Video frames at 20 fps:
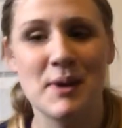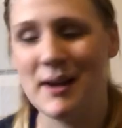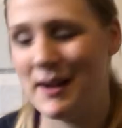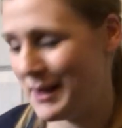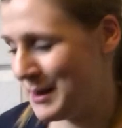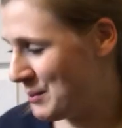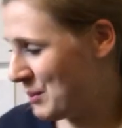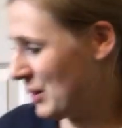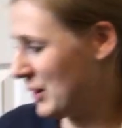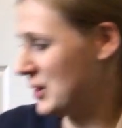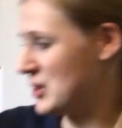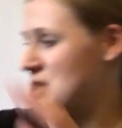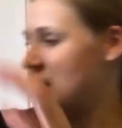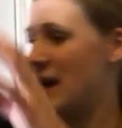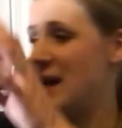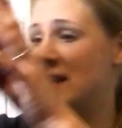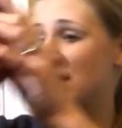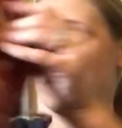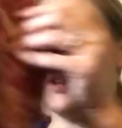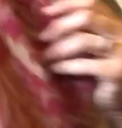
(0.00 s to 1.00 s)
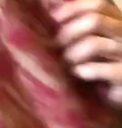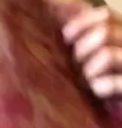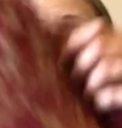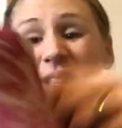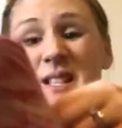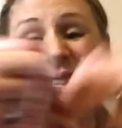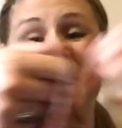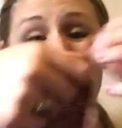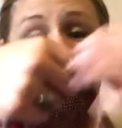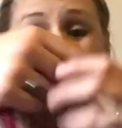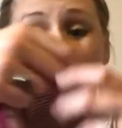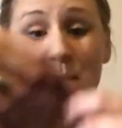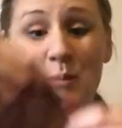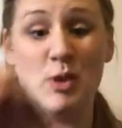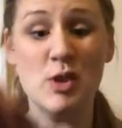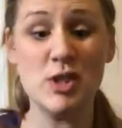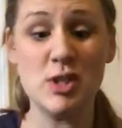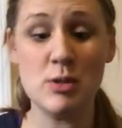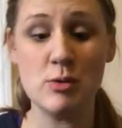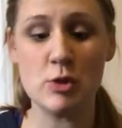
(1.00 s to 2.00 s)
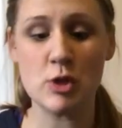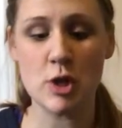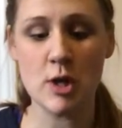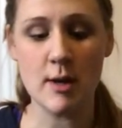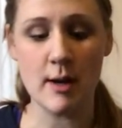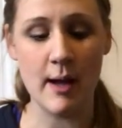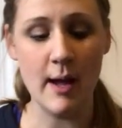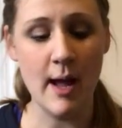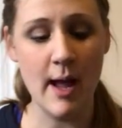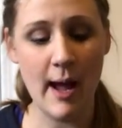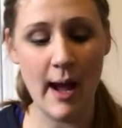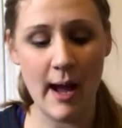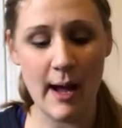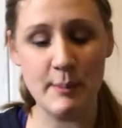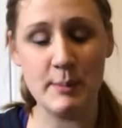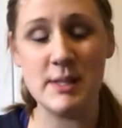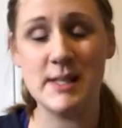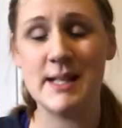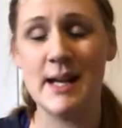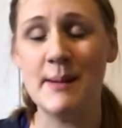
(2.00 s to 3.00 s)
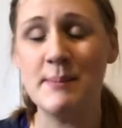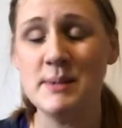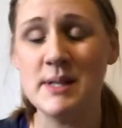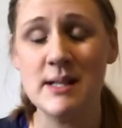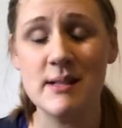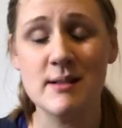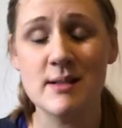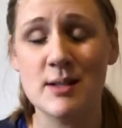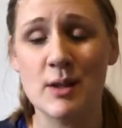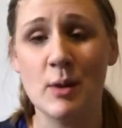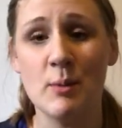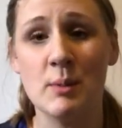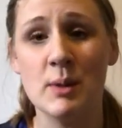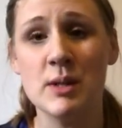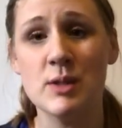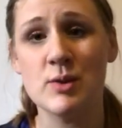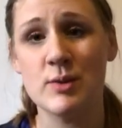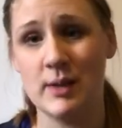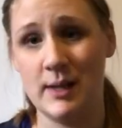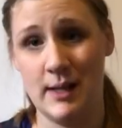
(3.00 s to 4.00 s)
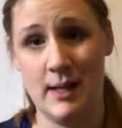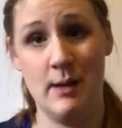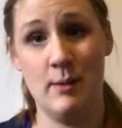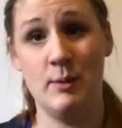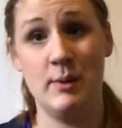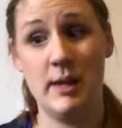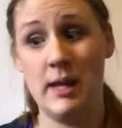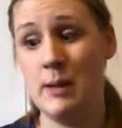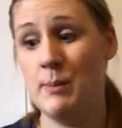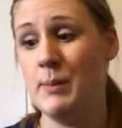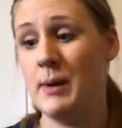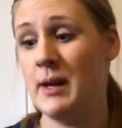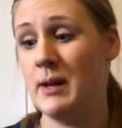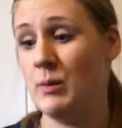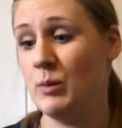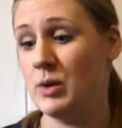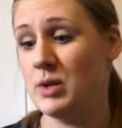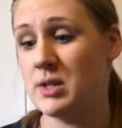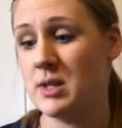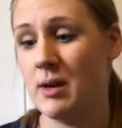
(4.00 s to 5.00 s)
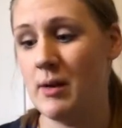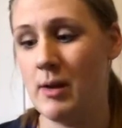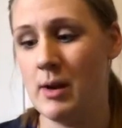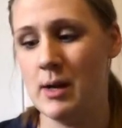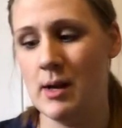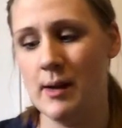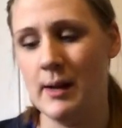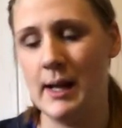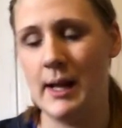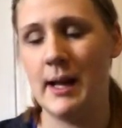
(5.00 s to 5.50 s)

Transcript: I apologize. Honestly, I'm not too sure. I'm adapting so much right now with eBay and what's going on.